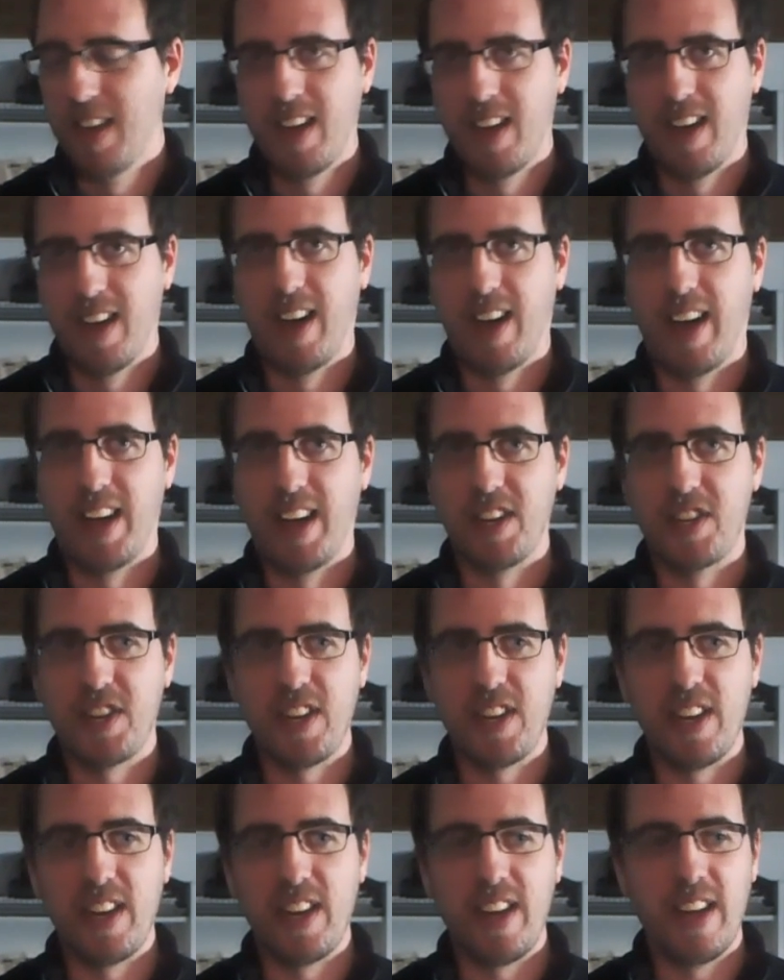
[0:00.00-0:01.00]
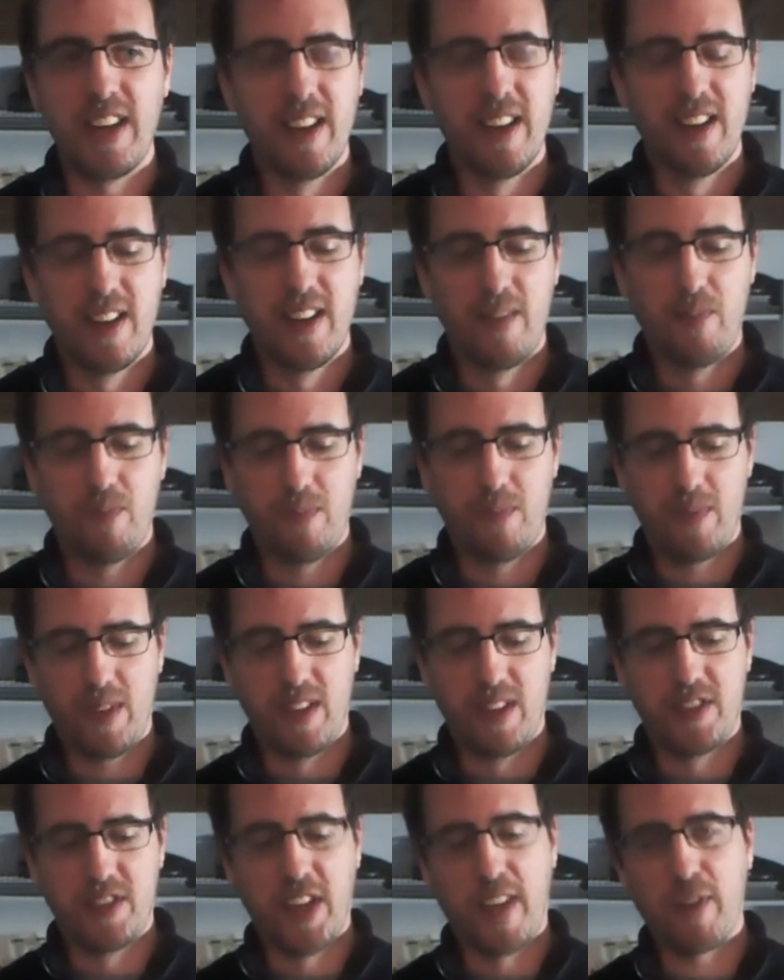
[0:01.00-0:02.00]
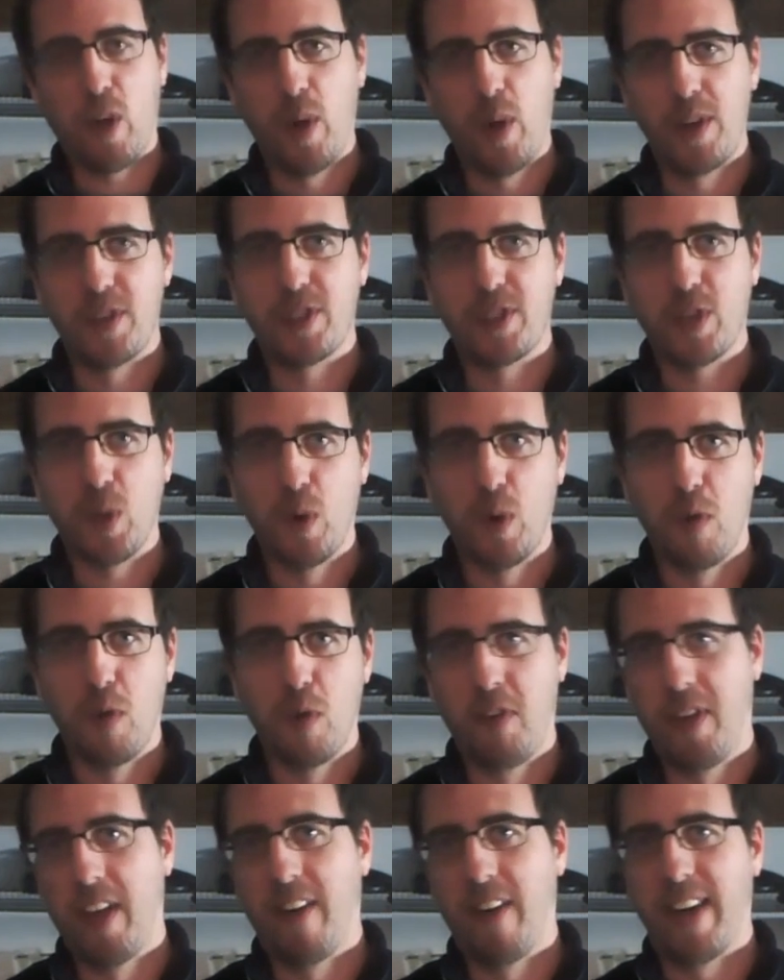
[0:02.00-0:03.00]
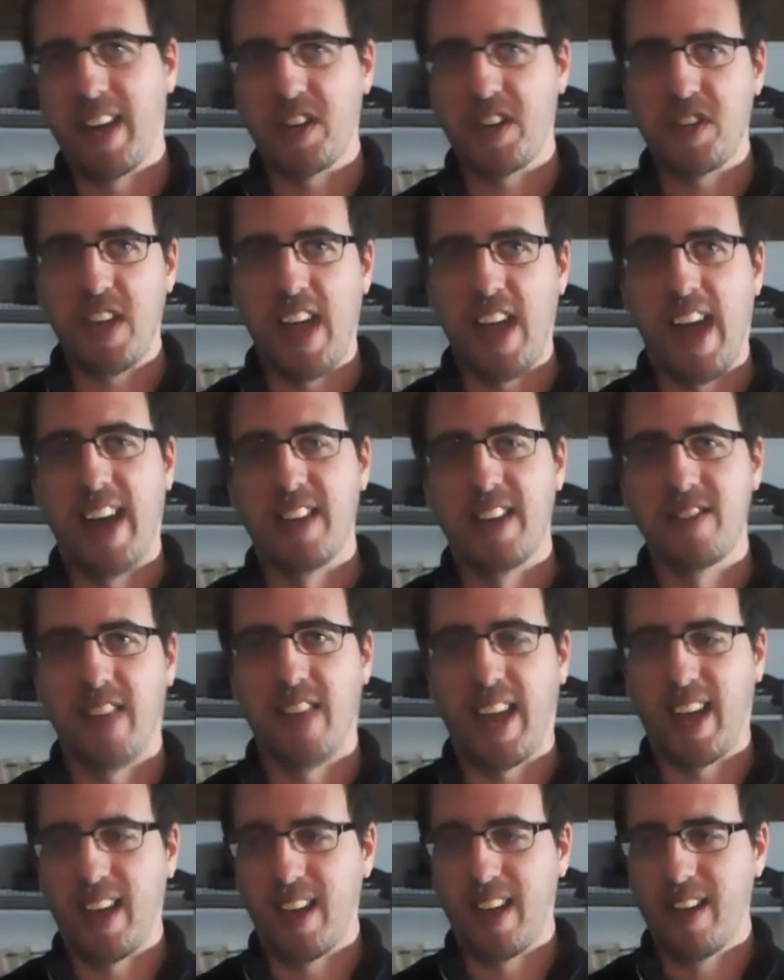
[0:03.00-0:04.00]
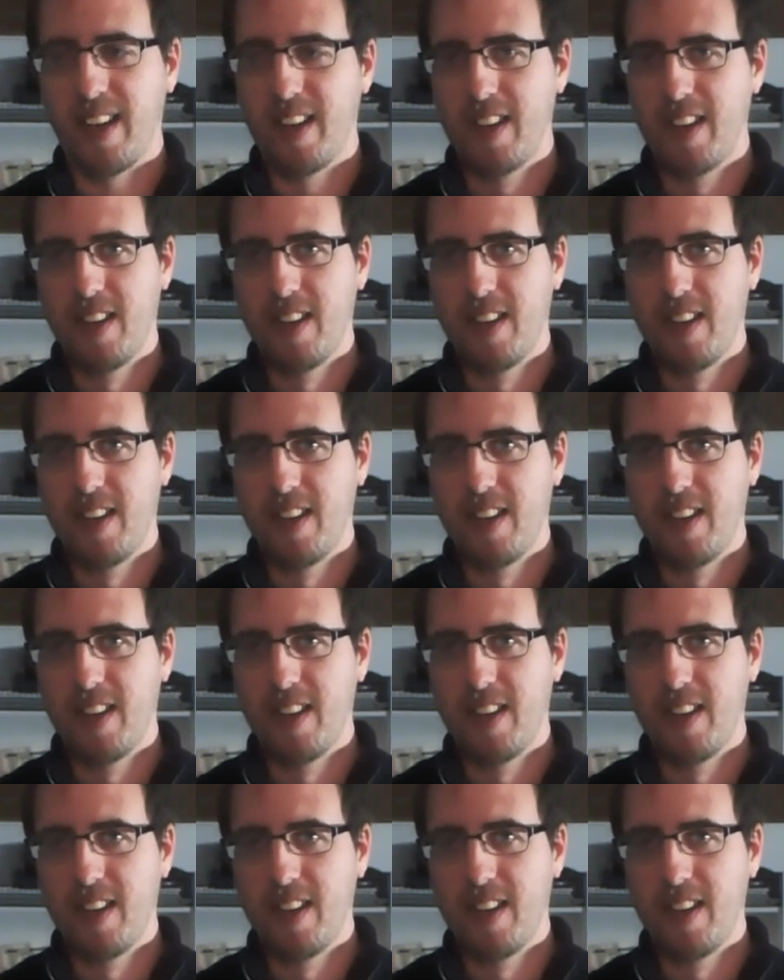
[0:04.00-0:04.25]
uh, and she instead of going to school feeling like she has like a